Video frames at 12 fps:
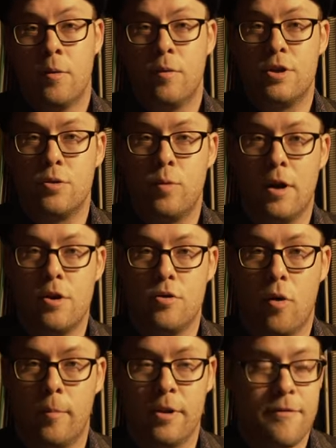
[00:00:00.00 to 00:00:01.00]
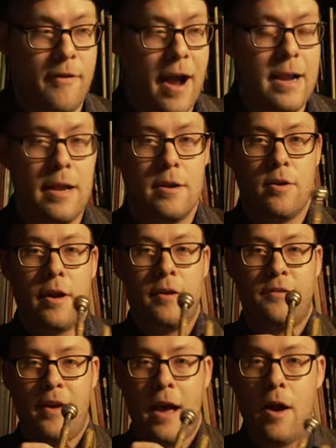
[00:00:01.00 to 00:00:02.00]
which is where you normally find it, you get
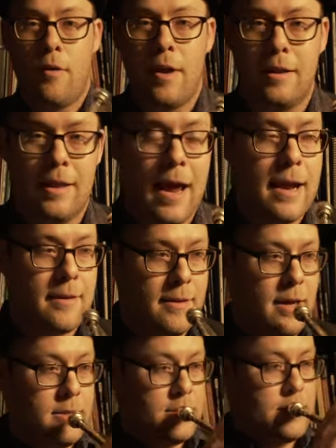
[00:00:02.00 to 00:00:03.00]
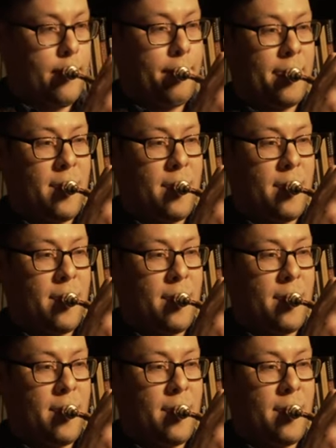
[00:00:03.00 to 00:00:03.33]
a sound like this.